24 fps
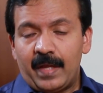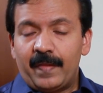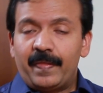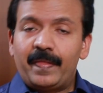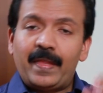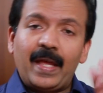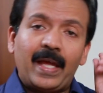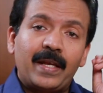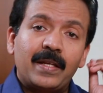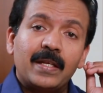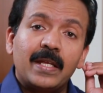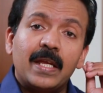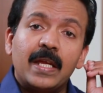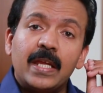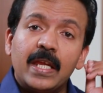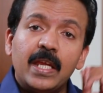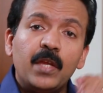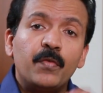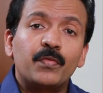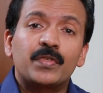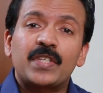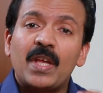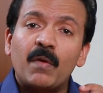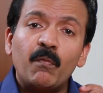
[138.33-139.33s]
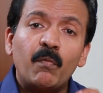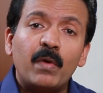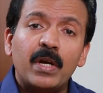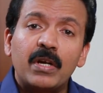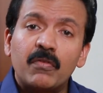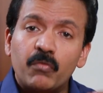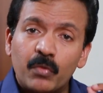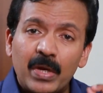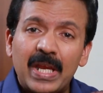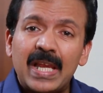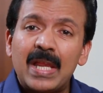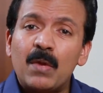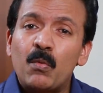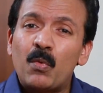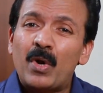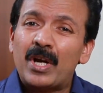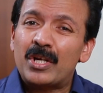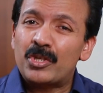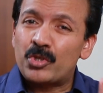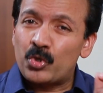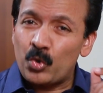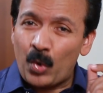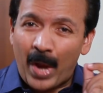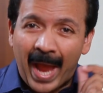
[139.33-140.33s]
that if someone really
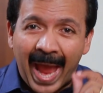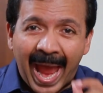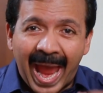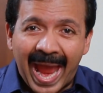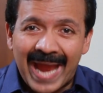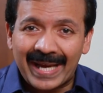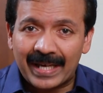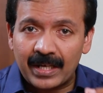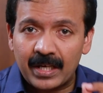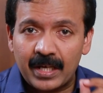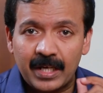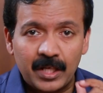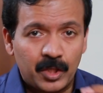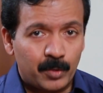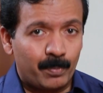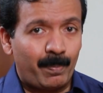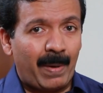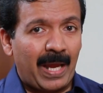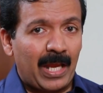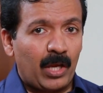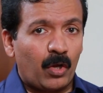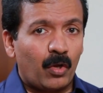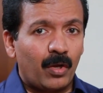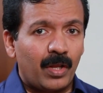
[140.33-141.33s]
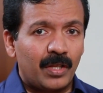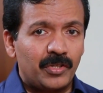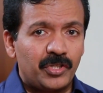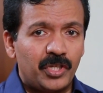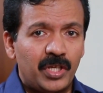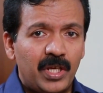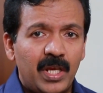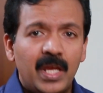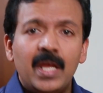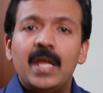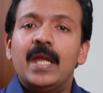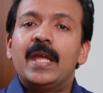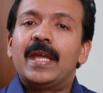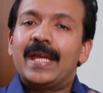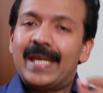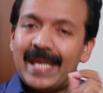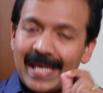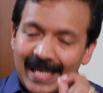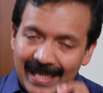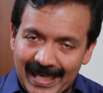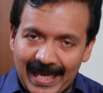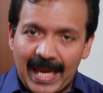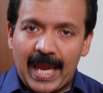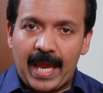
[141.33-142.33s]
wants to hack his biology,
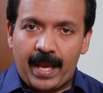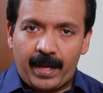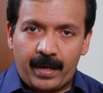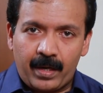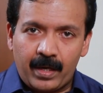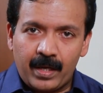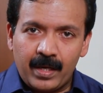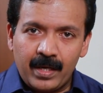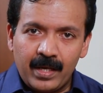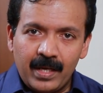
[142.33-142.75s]
he can.